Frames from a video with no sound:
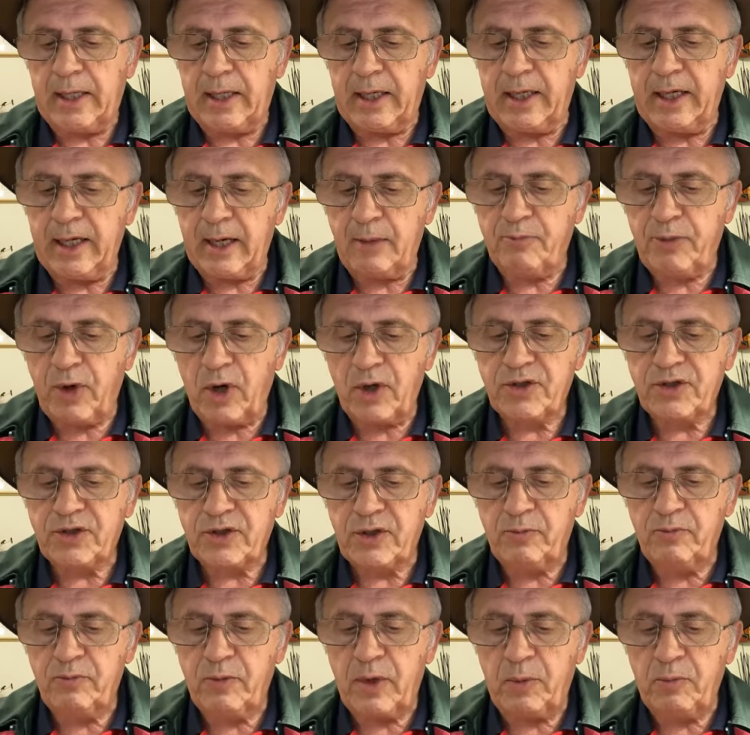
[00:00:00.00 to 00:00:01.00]
In a
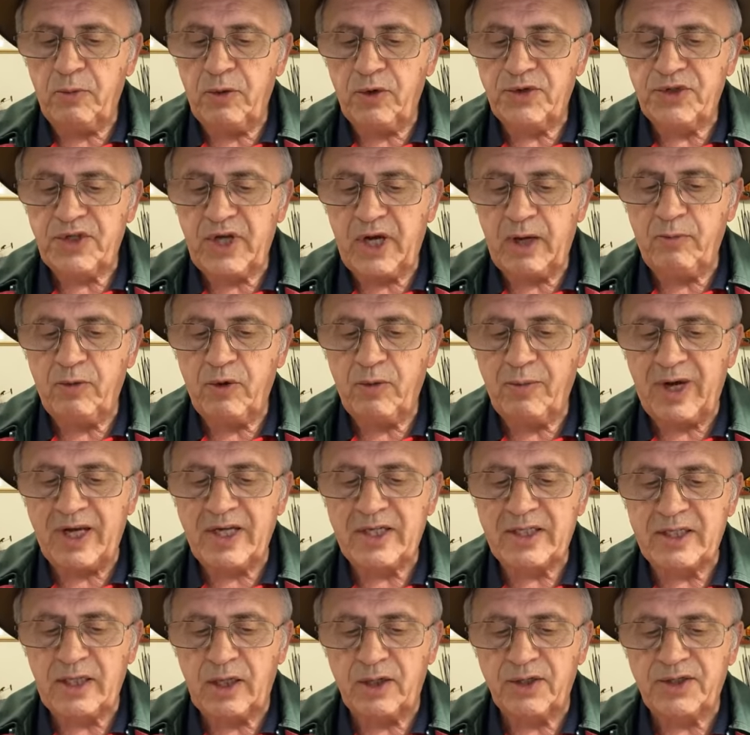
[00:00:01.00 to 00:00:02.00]
Boston museum, you may
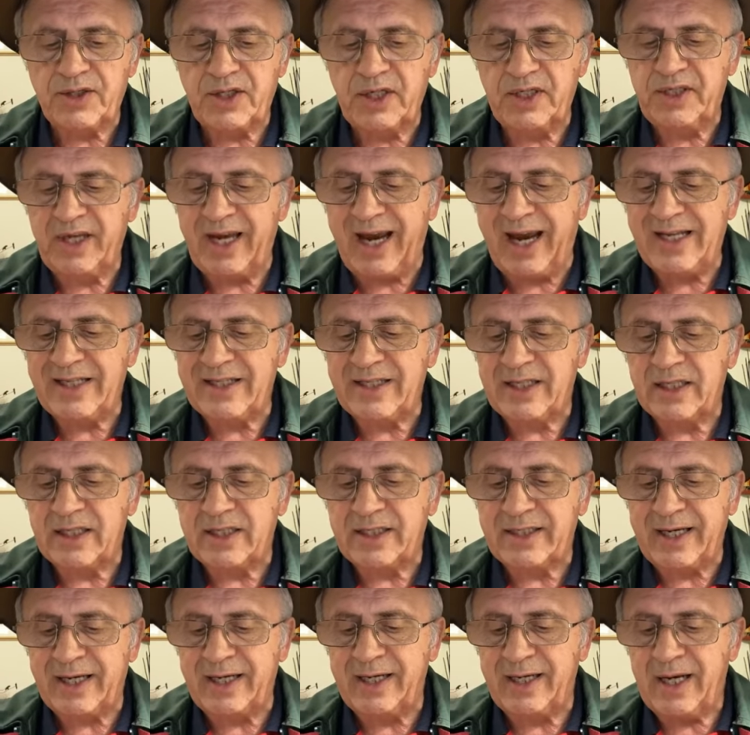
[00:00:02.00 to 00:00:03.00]
still see the ancient
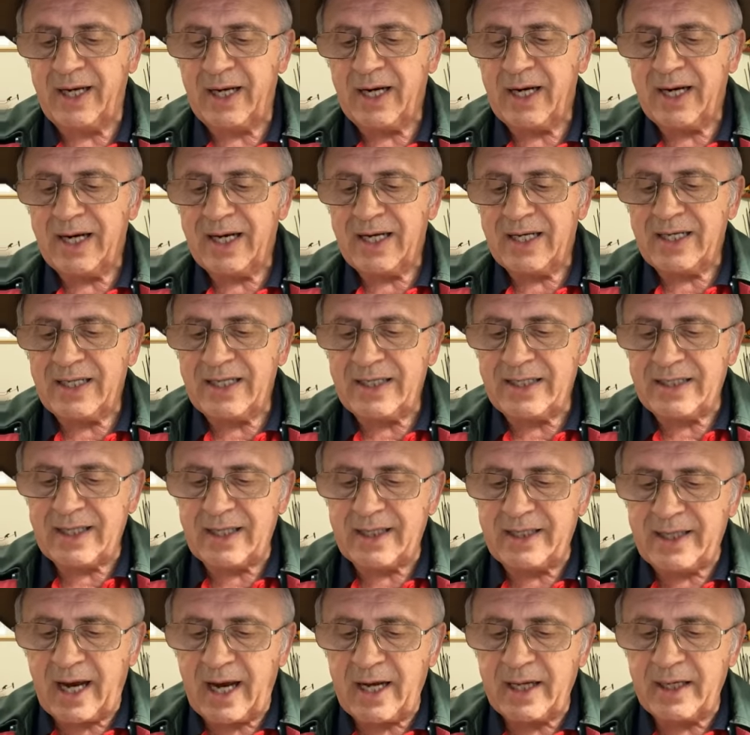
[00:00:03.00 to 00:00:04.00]

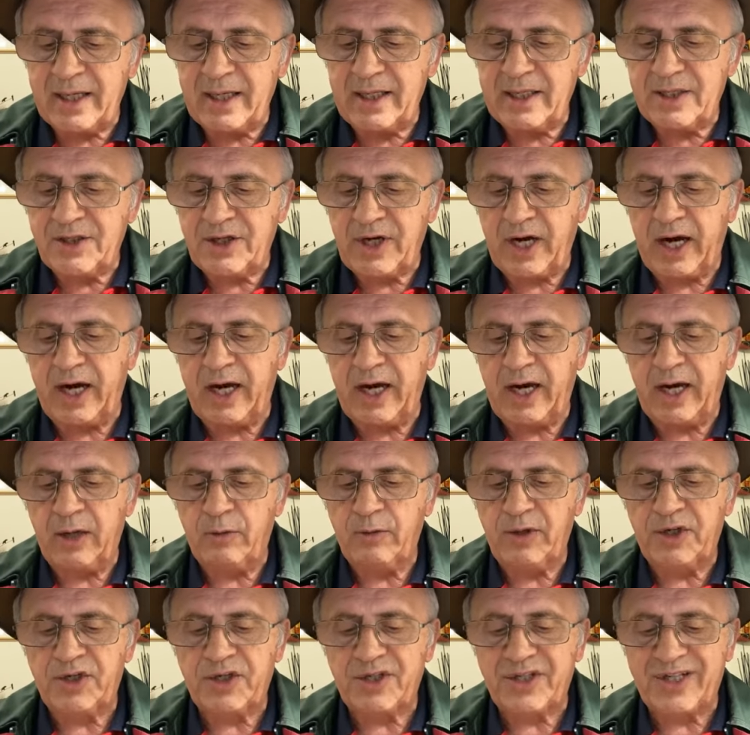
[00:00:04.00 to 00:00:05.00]
sedan chair in
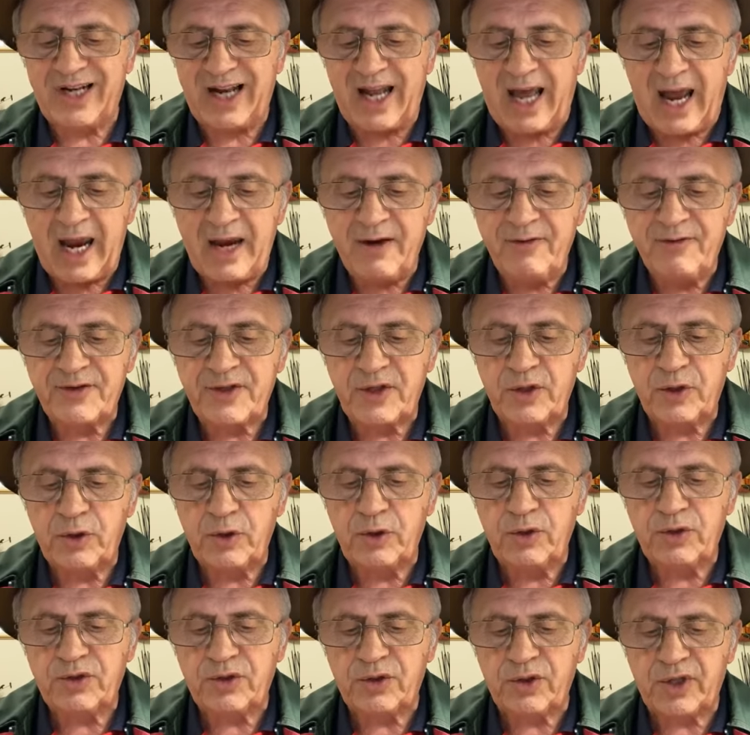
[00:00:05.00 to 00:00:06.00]
which slaves
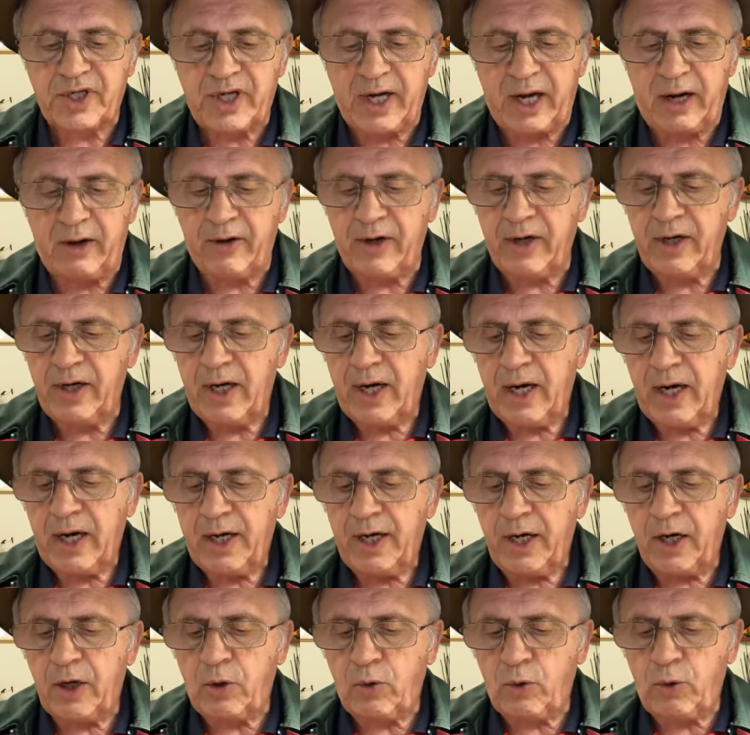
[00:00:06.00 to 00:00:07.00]
used to carry
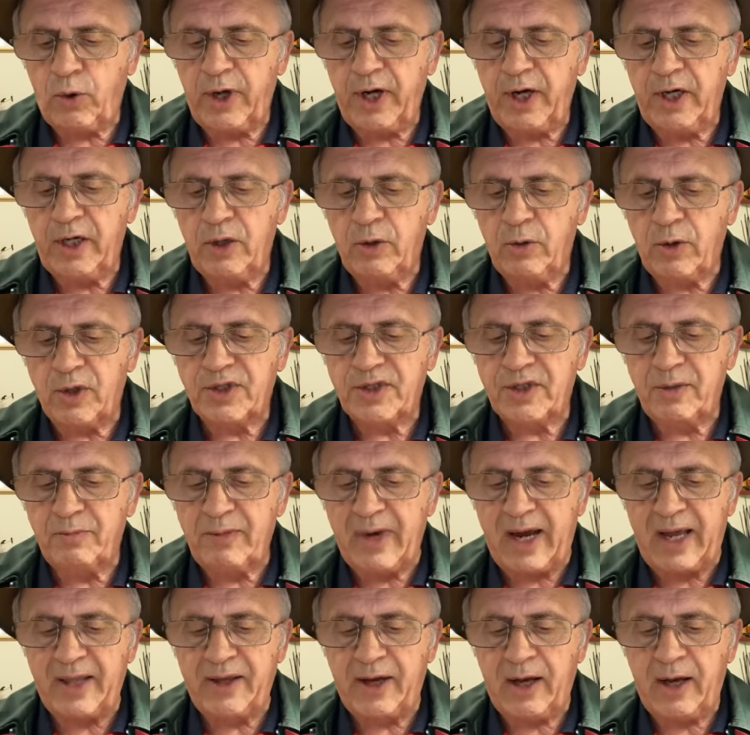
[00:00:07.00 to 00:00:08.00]
the queen who was the
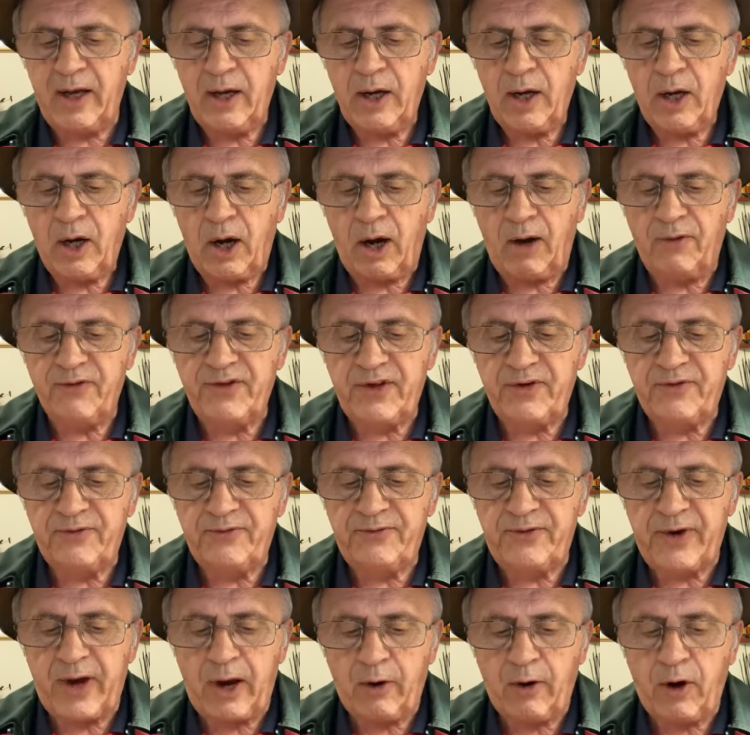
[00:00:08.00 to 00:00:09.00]
mother of the
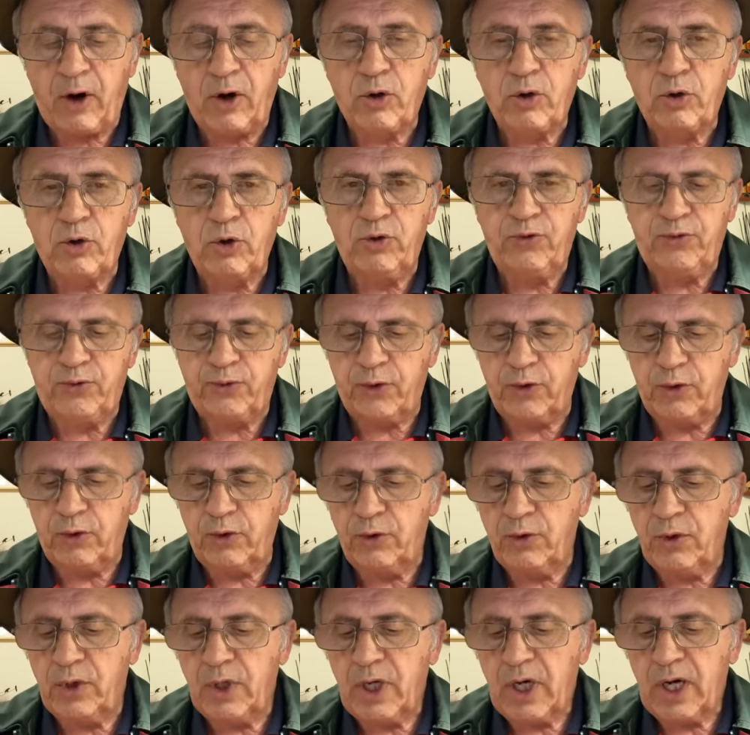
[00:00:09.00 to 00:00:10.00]
pharaoh
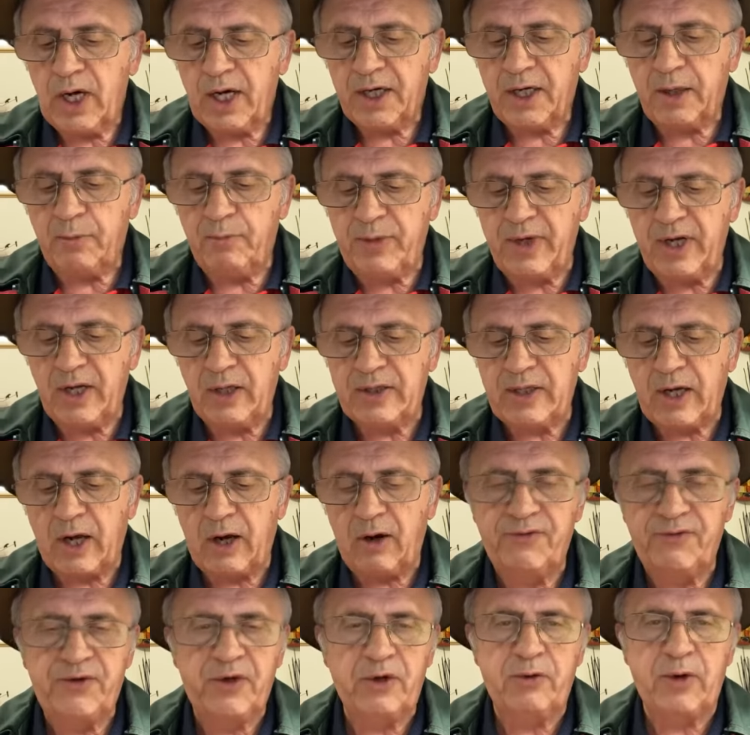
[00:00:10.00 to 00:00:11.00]
Khufu, the builder
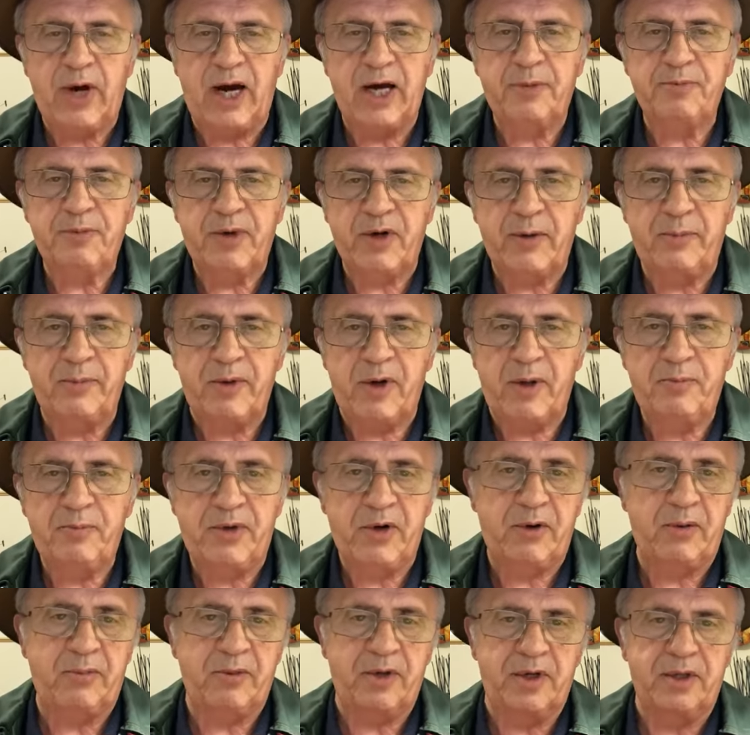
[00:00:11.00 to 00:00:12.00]
the Great
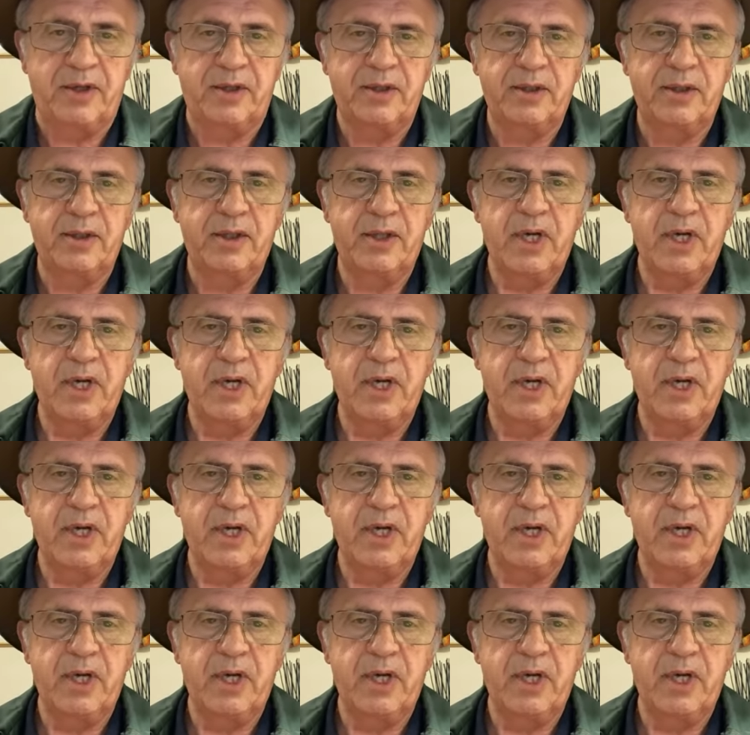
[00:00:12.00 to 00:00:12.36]
Pyramid.